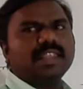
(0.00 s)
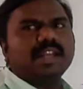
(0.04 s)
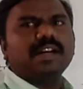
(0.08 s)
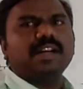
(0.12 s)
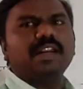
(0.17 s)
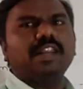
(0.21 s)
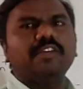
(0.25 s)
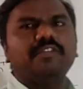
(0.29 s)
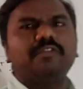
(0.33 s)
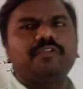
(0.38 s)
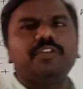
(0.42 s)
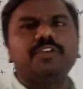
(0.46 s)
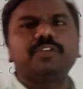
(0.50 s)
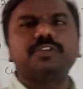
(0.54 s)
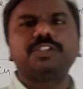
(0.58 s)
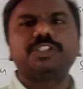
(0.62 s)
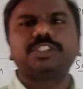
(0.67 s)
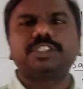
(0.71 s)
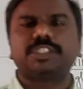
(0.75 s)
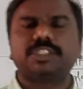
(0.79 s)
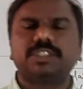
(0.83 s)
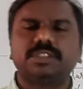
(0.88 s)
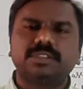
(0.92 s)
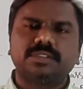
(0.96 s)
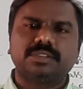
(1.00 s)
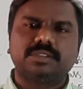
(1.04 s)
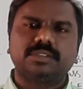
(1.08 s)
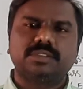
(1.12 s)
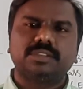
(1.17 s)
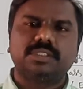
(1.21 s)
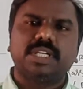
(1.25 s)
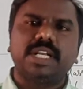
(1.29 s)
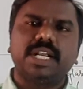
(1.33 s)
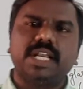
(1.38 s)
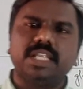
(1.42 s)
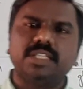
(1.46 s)
the diffusion
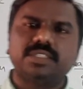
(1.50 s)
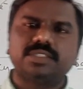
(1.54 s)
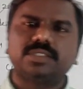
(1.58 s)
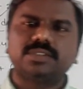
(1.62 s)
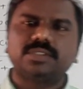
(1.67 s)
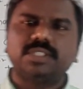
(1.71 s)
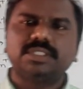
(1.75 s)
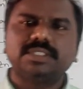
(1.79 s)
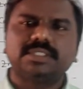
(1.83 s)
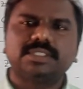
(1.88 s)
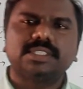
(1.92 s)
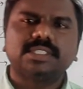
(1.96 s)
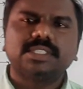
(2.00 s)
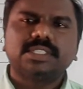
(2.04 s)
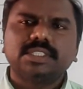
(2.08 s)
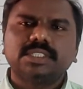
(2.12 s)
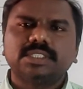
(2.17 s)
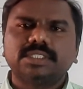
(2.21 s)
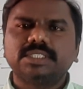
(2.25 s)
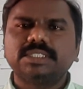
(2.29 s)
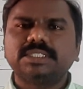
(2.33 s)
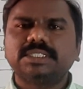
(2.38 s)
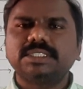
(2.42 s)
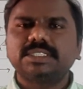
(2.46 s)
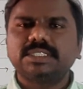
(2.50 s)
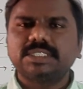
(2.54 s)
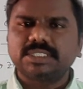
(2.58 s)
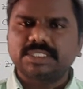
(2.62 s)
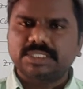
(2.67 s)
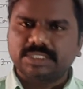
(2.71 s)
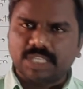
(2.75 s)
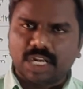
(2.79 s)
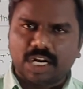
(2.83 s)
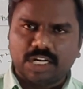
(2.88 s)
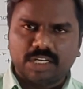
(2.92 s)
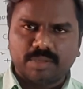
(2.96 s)
getting students this is the
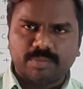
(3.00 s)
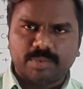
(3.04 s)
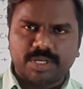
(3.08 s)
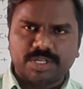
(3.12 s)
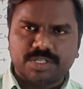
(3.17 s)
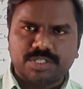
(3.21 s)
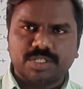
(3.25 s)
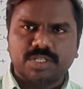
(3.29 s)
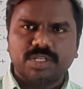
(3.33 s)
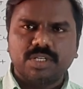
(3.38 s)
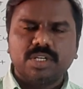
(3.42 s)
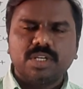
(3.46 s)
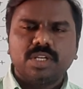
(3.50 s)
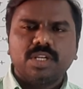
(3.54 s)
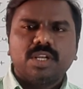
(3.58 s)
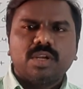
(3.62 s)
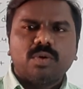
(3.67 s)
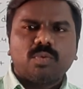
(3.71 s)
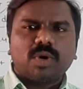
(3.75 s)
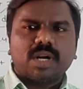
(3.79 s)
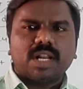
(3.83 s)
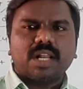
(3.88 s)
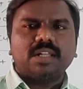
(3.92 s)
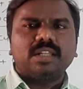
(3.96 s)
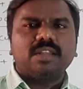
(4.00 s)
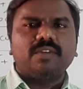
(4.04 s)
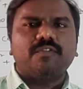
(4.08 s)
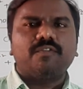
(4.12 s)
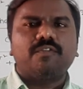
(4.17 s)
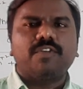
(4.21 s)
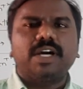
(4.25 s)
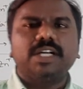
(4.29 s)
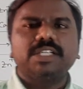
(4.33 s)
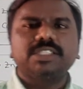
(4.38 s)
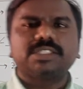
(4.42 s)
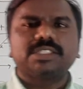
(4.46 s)
salt bridge what are the
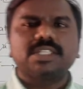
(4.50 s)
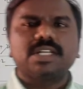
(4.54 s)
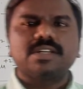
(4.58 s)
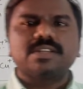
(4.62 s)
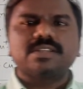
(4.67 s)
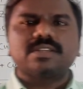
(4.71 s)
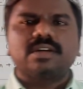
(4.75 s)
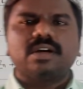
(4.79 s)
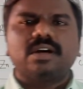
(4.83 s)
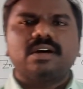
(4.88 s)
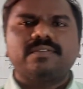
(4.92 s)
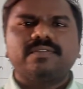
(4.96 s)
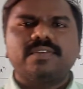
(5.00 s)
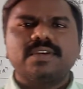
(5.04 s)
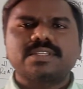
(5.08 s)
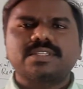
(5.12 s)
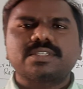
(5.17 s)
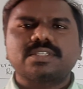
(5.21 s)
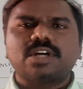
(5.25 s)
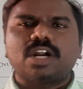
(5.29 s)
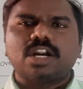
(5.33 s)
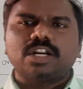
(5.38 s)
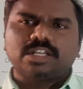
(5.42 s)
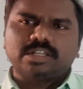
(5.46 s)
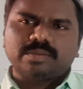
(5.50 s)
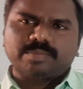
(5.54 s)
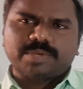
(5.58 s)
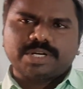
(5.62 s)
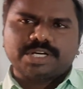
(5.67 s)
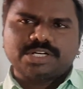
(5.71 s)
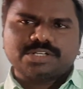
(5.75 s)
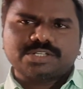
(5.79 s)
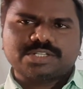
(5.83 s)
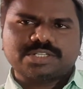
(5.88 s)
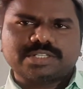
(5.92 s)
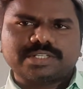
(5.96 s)
functions of a salt
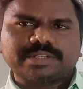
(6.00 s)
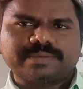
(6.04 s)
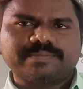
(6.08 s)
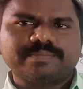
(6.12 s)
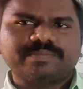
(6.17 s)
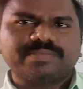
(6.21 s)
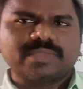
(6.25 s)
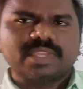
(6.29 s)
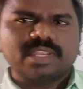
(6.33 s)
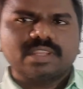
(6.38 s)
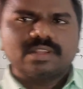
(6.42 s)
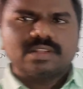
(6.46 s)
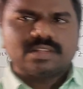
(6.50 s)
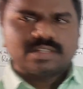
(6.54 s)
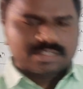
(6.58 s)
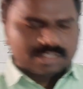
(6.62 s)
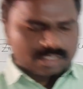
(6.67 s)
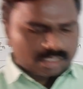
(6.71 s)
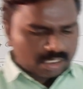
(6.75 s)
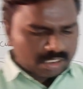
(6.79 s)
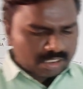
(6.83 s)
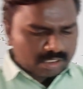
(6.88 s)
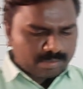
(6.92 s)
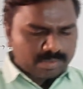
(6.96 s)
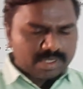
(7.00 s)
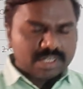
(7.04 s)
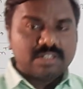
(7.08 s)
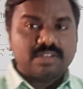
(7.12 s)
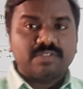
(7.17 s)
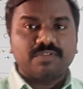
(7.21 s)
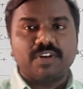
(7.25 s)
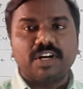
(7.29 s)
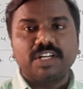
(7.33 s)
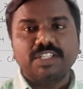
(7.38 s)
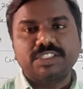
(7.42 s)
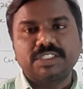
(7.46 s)
bridge? Salt
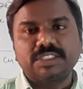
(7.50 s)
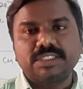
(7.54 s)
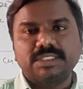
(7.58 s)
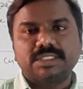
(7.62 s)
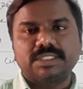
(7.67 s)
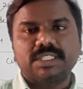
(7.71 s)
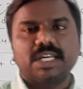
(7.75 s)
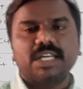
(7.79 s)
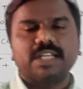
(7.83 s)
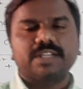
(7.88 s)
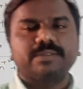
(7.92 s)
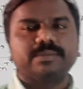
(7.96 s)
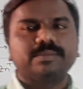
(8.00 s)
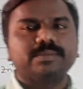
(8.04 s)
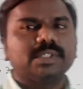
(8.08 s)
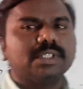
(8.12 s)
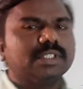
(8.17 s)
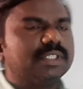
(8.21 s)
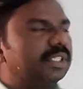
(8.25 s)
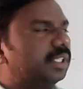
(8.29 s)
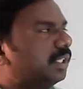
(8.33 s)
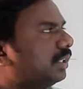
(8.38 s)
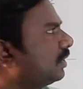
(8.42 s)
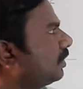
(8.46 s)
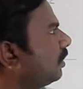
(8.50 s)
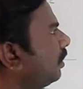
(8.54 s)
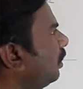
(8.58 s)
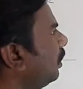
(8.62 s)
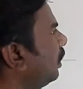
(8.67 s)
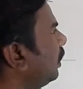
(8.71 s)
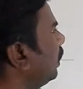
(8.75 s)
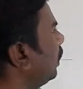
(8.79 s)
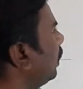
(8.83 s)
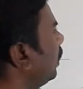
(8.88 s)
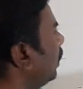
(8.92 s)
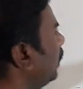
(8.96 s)
bridge functions are,
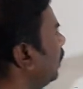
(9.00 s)
so